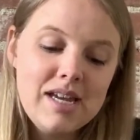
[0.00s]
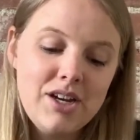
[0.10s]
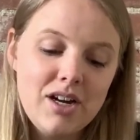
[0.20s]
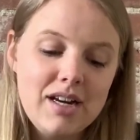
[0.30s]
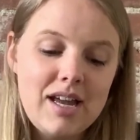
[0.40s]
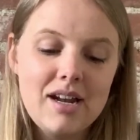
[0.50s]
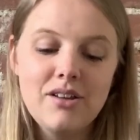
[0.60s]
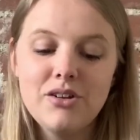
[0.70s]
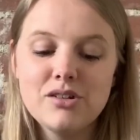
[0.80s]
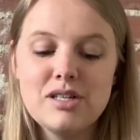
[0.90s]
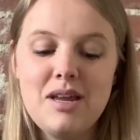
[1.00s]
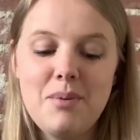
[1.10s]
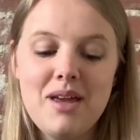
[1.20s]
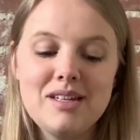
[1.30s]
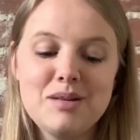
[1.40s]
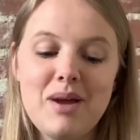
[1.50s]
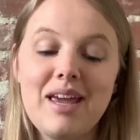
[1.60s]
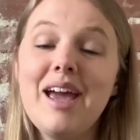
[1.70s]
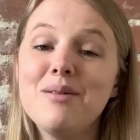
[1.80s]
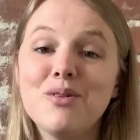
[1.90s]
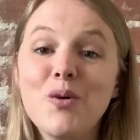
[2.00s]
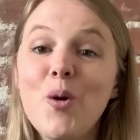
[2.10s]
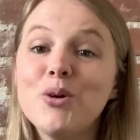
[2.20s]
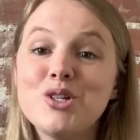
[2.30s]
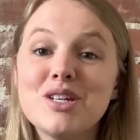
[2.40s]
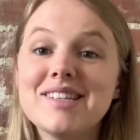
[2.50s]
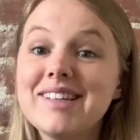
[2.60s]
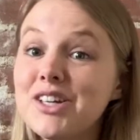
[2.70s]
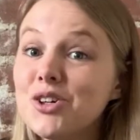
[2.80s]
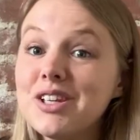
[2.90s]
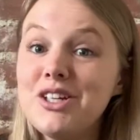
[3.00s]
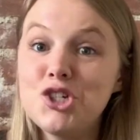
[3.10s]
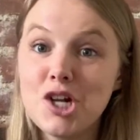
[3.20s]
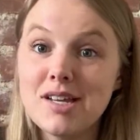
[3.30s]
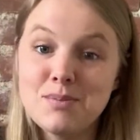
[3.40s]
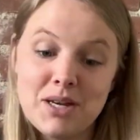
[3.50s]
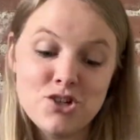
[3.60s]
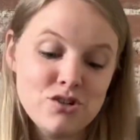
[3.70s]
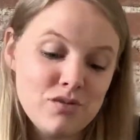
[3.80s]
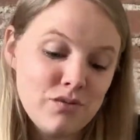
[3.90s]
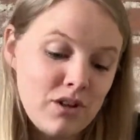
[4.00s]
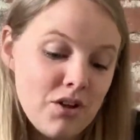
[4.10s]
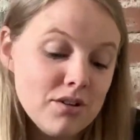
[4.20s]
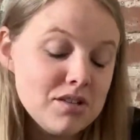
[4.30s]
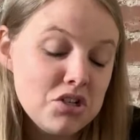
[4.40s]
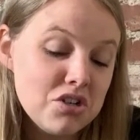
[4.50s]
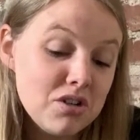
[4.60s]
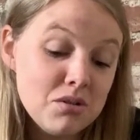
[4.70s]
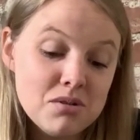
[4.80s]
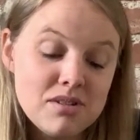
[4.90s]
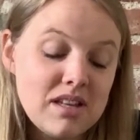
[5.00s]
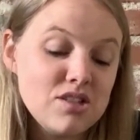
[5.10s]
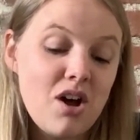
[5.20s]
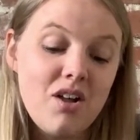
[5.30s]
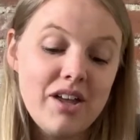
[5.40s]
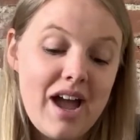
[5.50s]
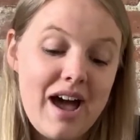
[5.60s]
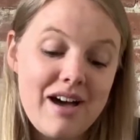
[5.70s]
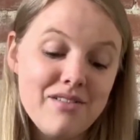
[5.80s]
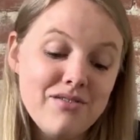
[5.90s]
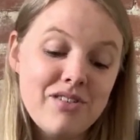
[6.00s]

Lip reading: You're going to get a little sneak peek into my camera roll, which is literally just pictures of clothes and shoes. That's all I have.